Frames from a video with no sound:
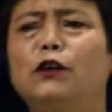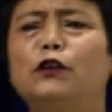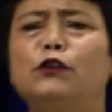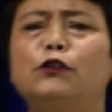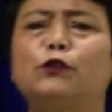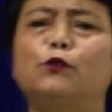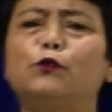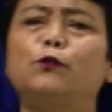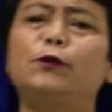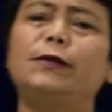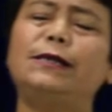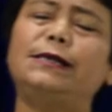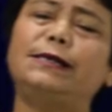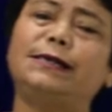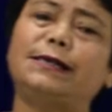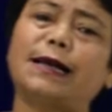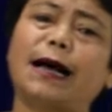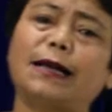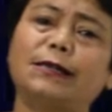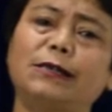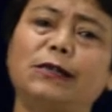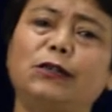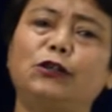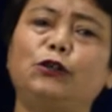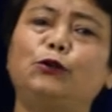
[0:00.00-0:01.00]
So they
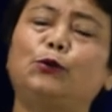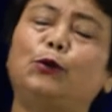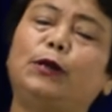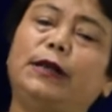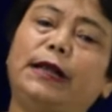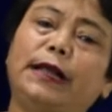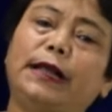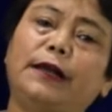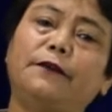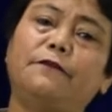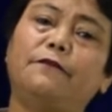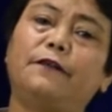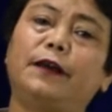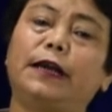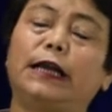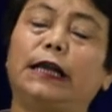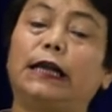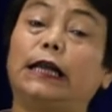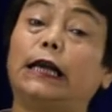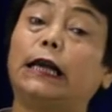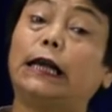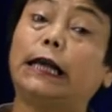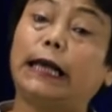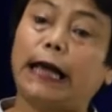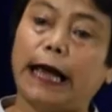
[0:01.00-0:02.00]
started to live in
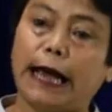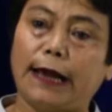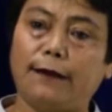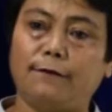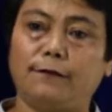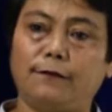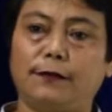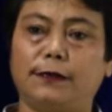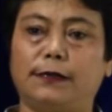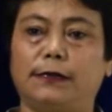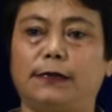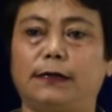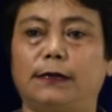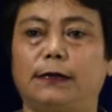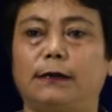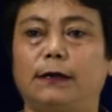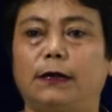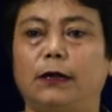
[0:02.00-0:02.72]
caves